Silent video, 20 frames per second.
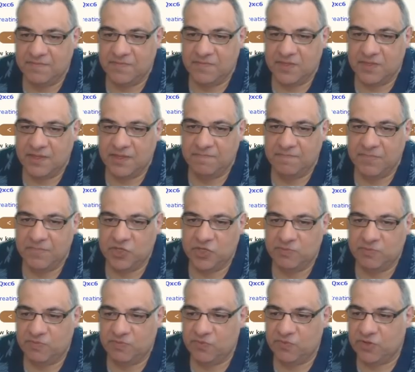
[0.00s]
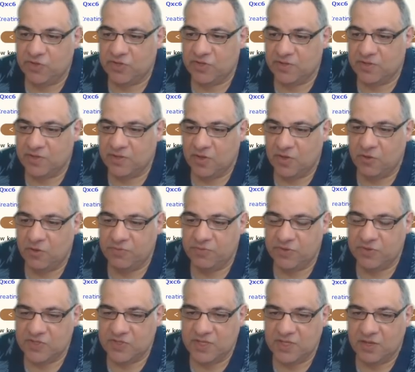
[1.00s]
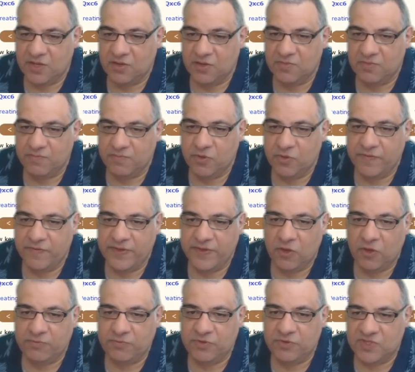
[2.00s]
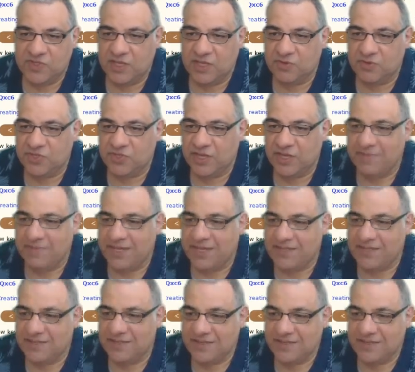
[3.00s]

like bishop and rook, opera style, Morphy opera style checkmate.